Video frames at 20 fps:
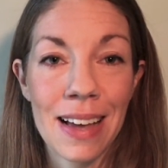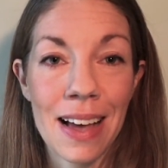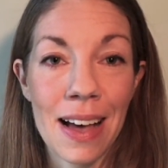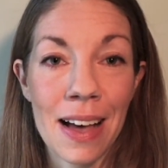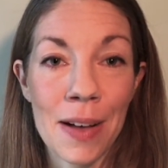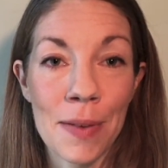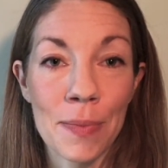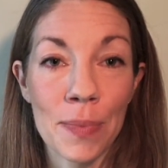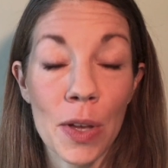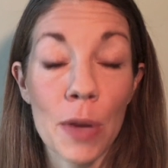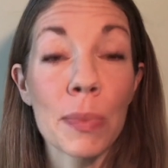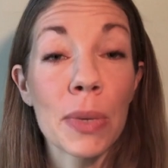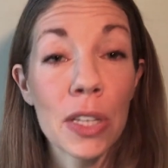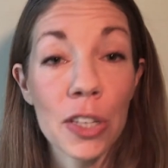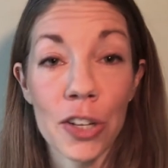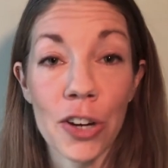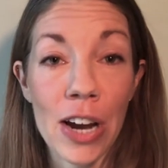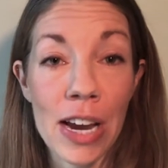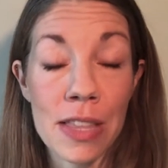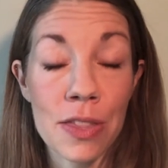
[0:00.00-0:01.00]
um,
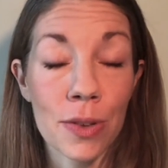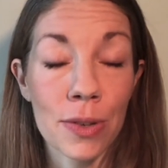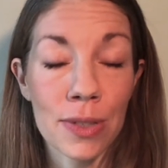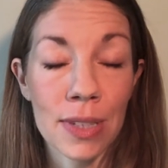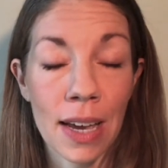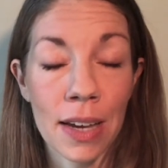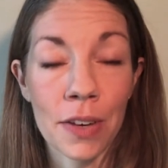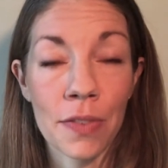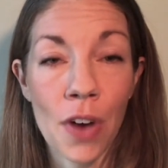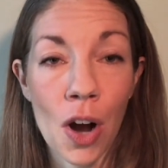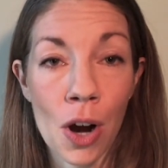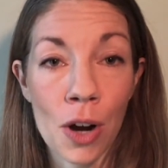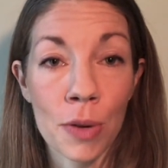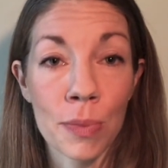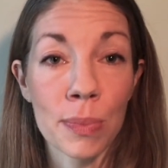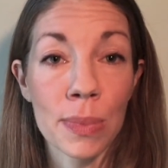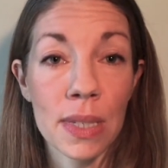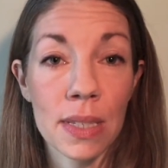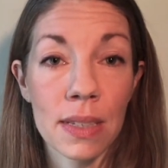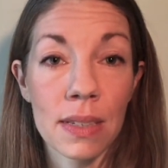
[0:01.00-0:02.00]
ameliorate those kind of
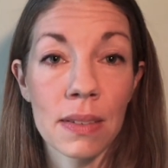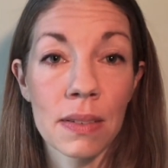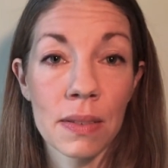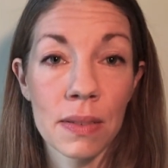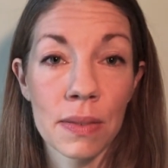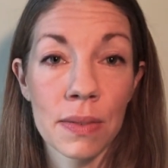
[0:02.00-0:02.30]
harms.